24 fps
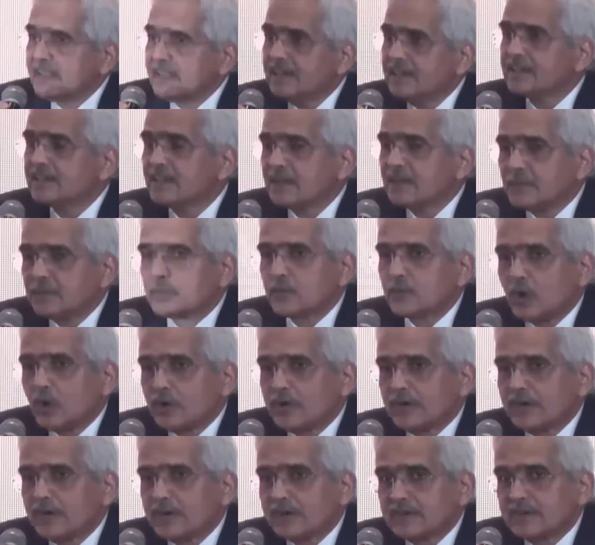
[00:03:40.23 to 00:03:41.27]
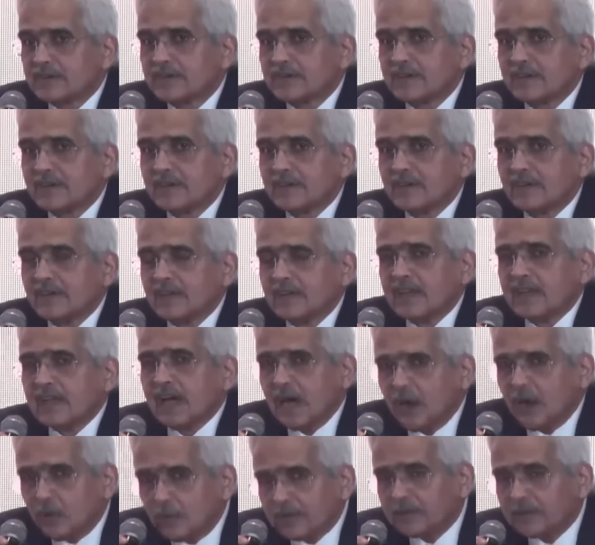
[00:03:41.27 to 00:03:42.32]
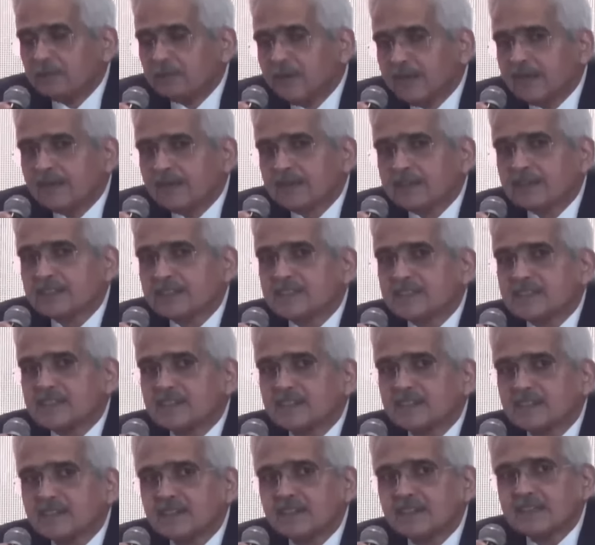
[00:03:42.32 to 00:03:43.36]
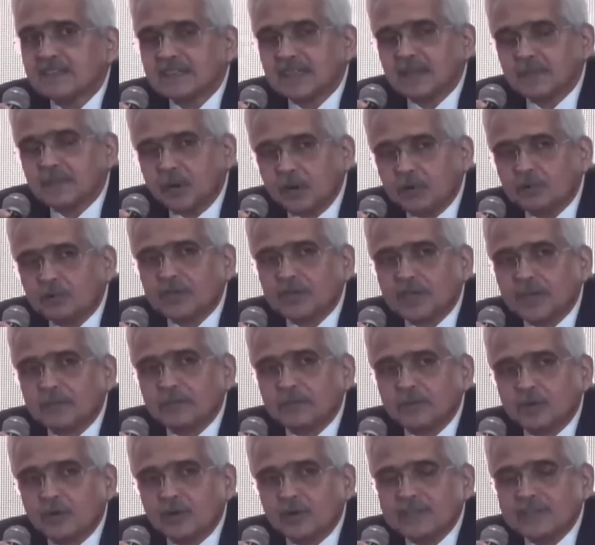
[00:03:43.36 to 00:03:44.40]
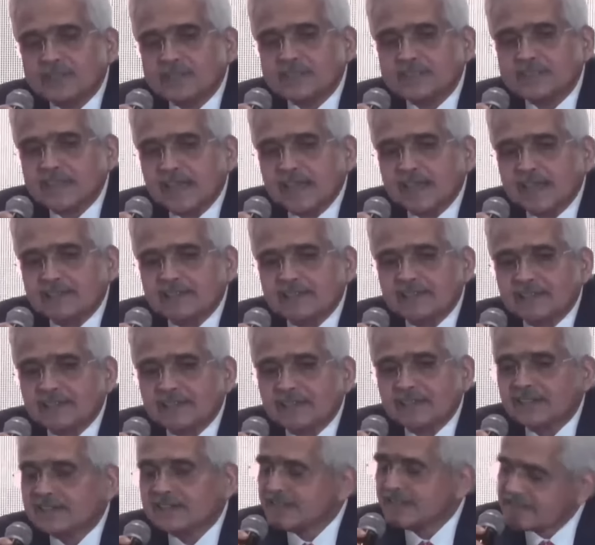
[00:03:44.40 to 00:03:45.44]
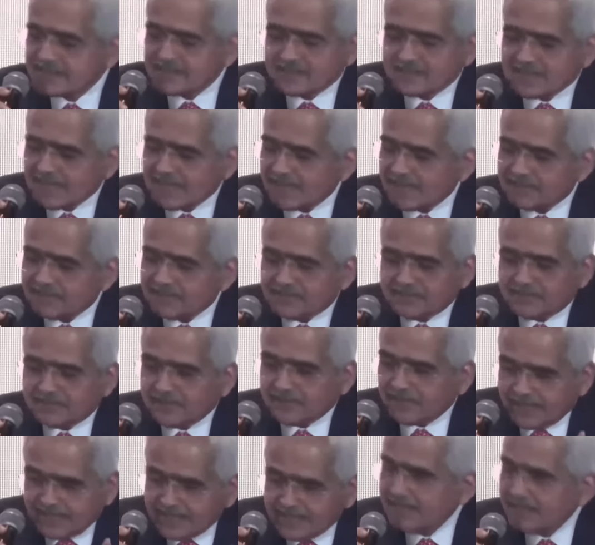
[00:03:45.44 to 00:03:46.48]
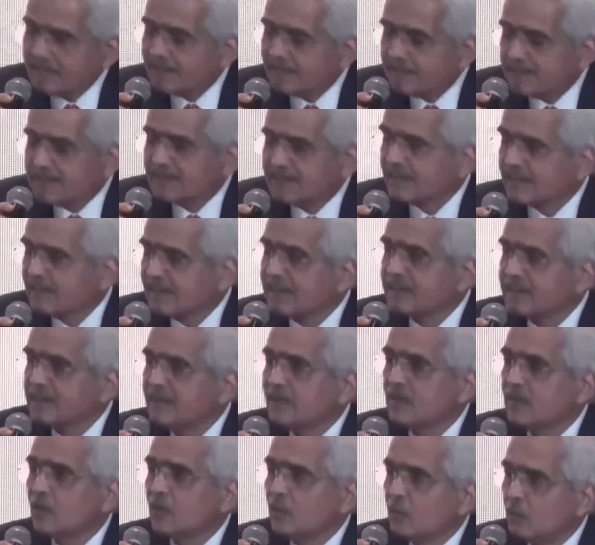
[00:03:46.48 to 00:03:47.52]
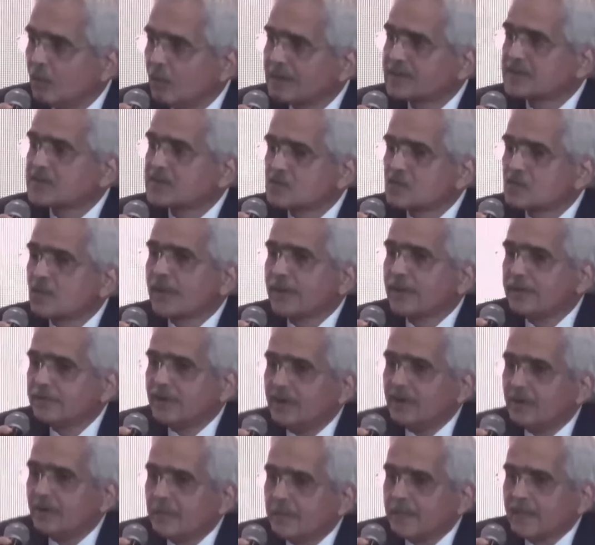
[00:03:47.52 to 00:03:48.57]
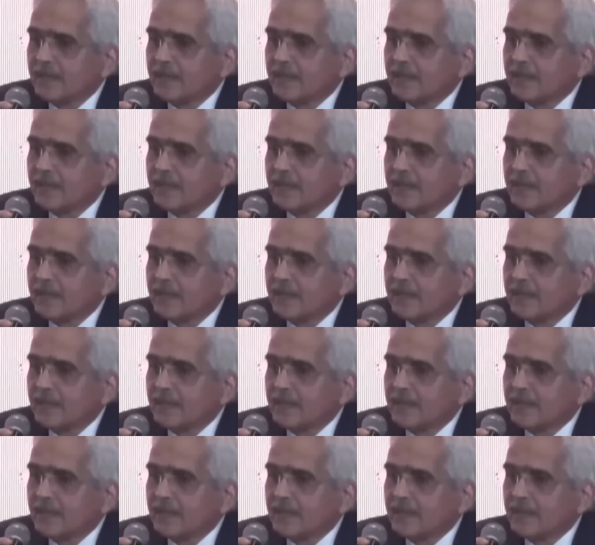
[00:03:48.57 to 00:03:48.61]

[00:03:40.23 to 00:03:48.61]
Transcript: any other product, our main concern about crypto is that it doesn't have any underlying whatsoever.